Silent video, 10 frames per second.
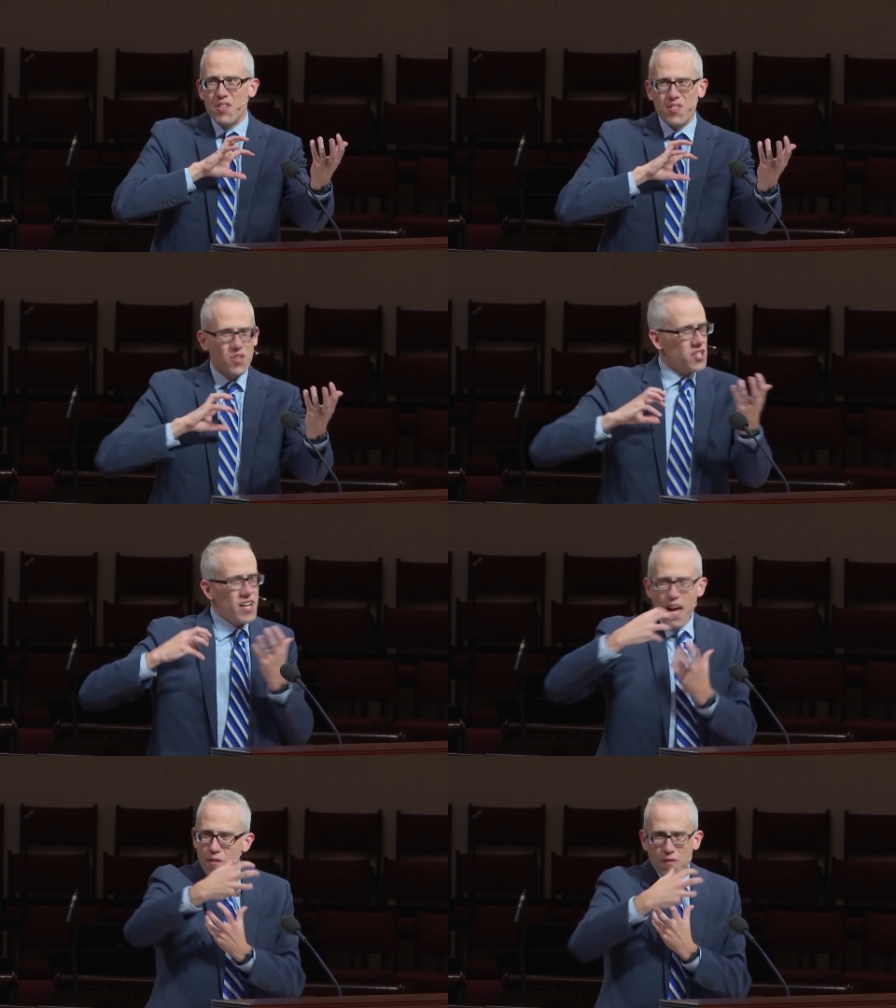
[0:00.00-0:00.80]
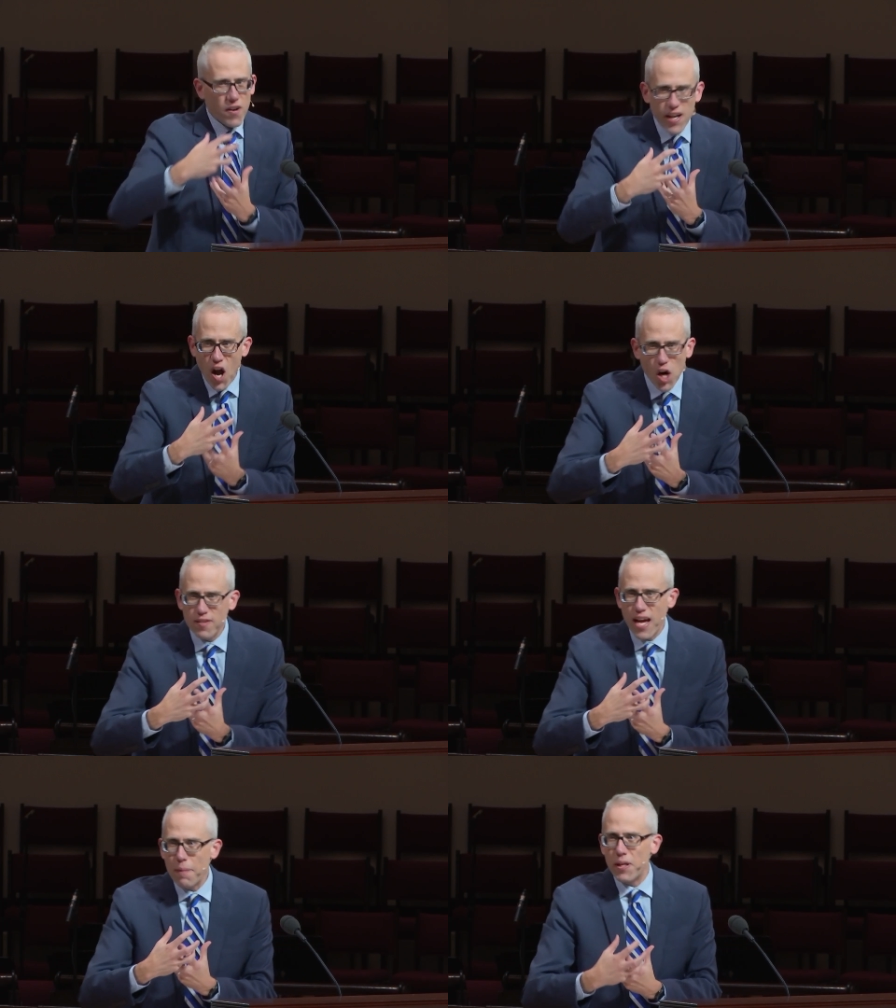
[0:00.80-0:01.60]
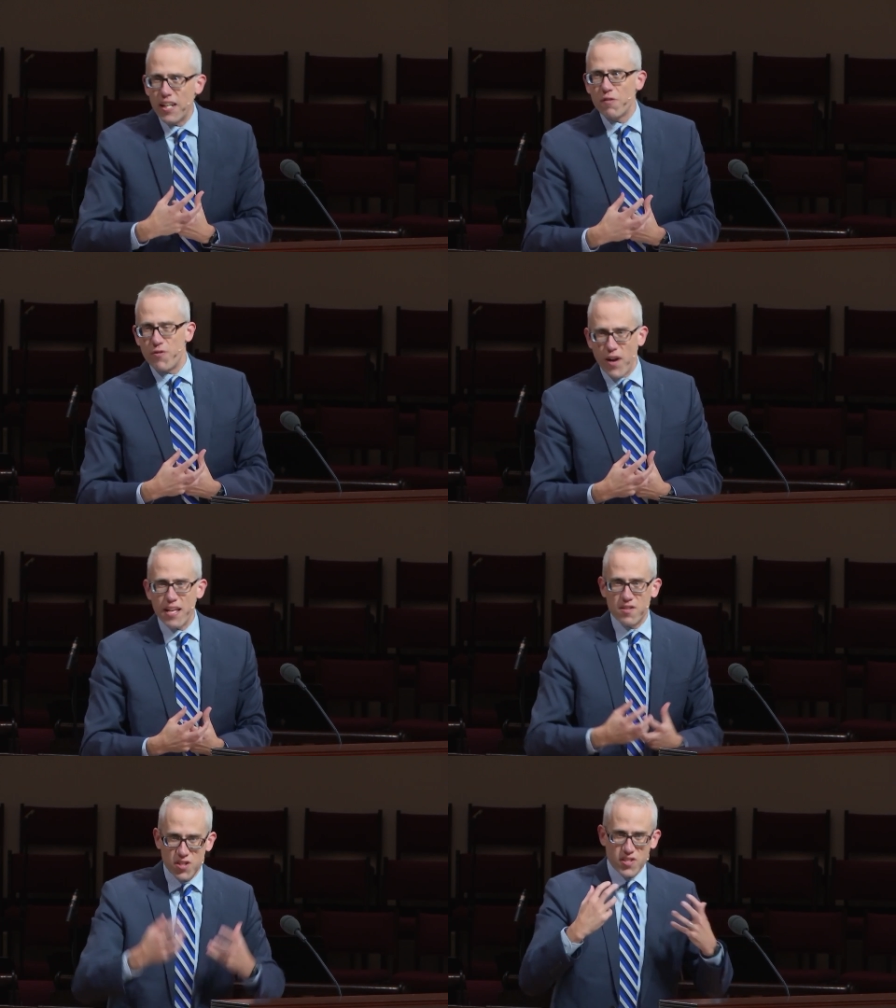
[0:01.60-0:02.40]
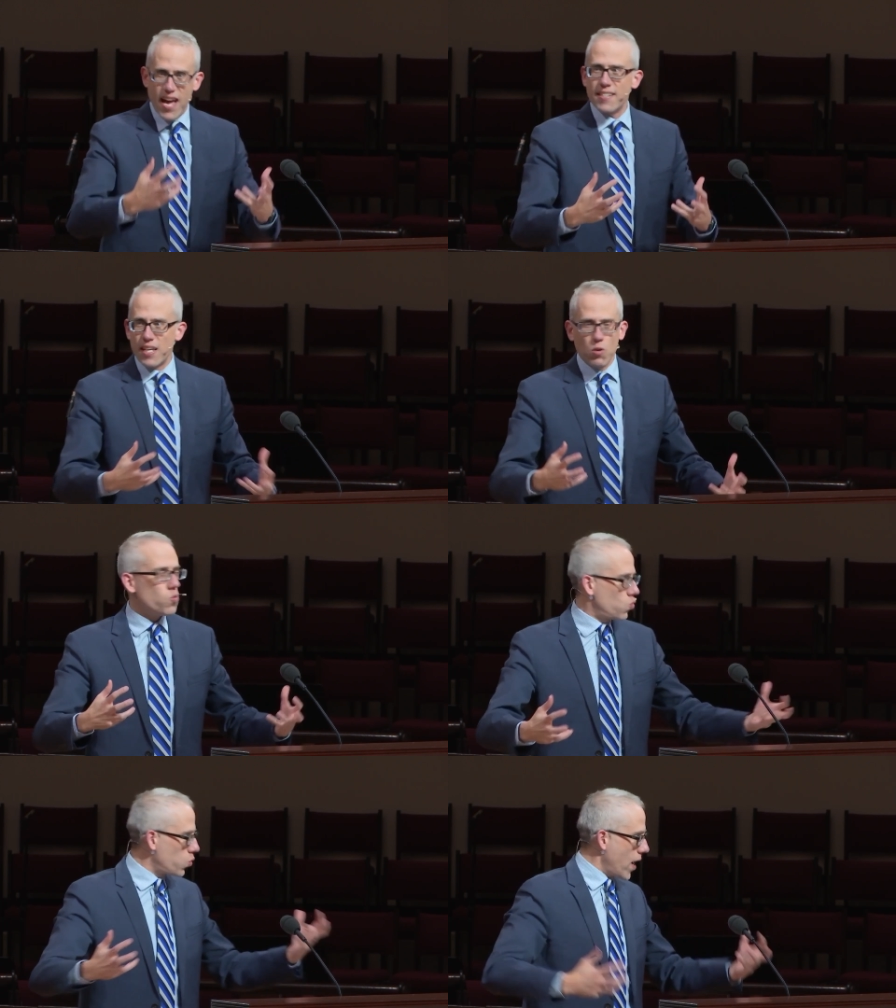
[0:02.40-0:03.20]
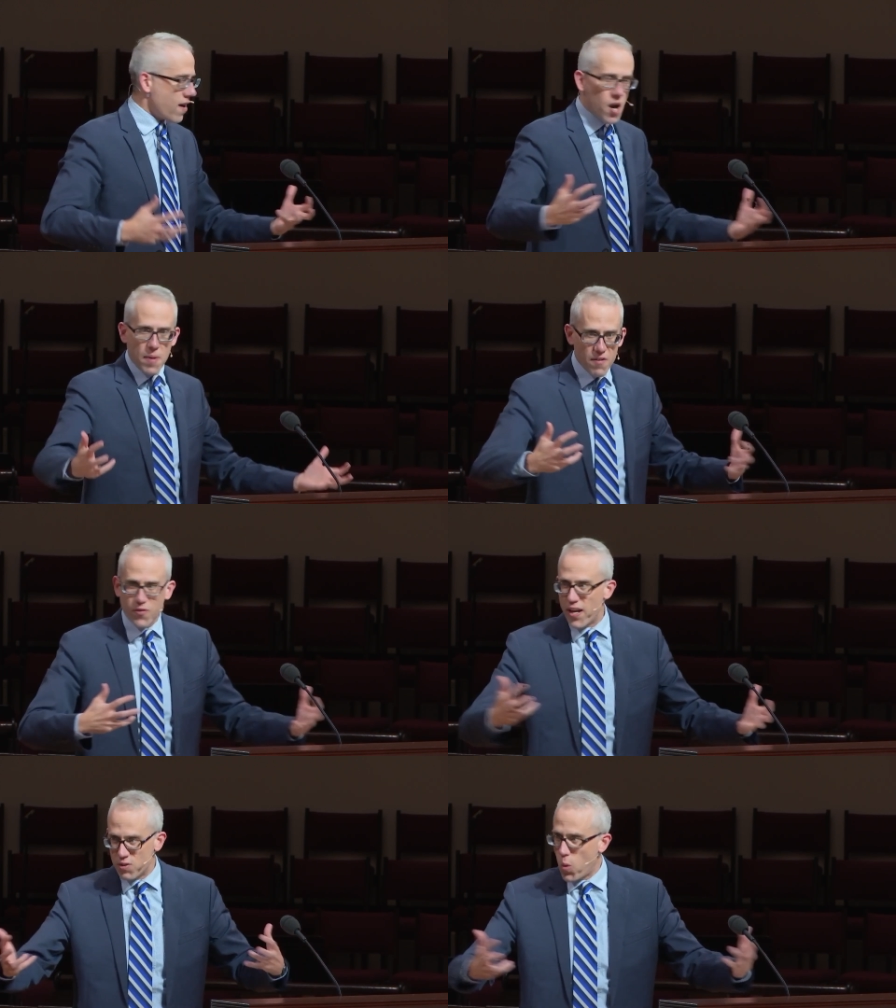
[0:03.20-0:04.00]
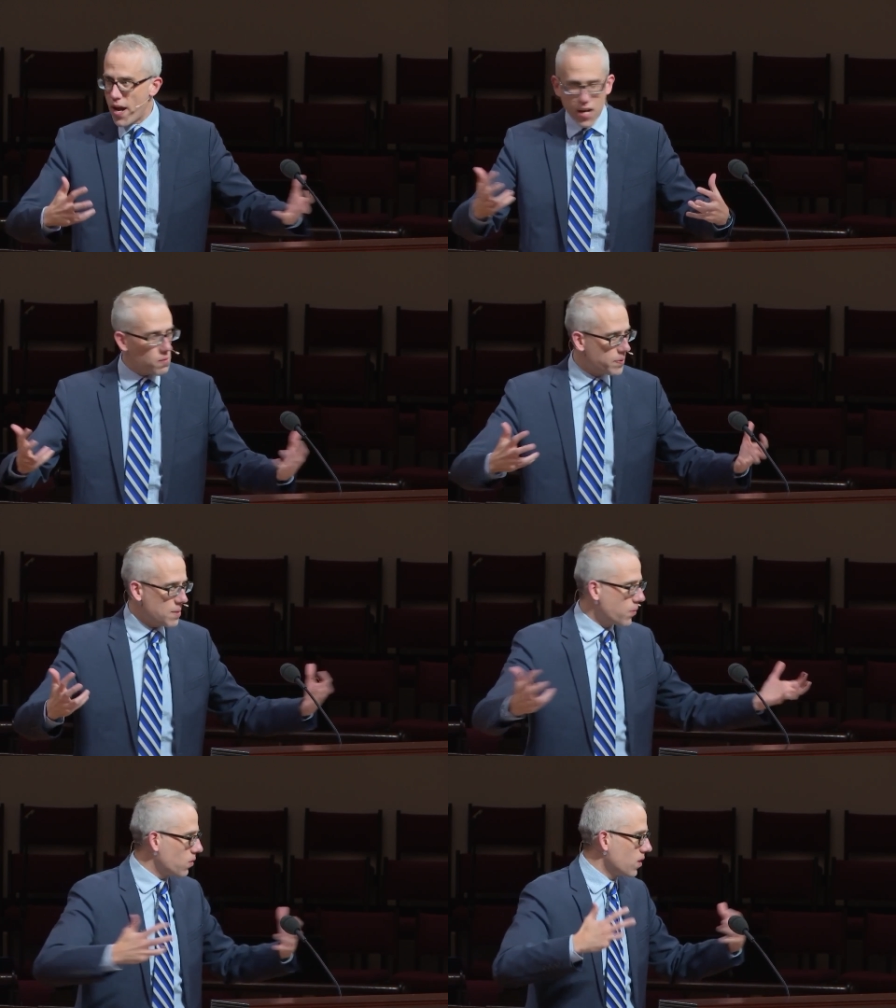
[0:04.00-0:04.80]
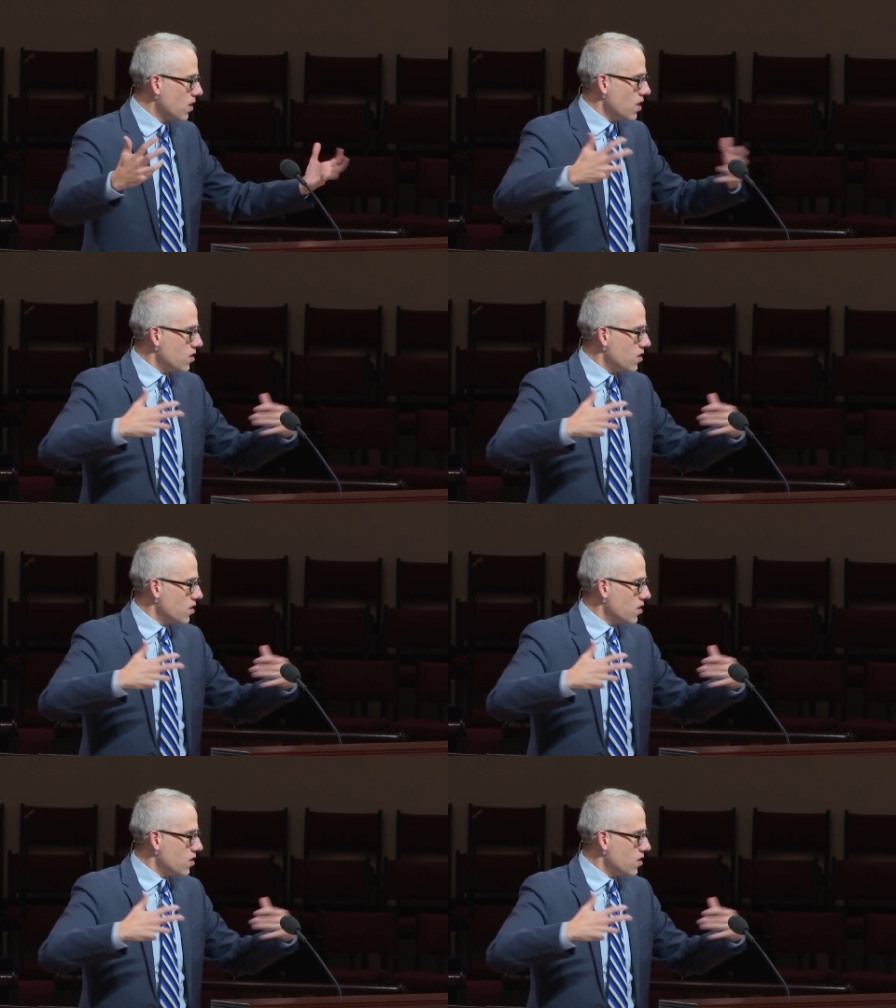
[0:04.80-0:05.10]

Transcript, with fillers: you're going to have a very hard time getting friends just asking, Where are my friends? Why aren't people?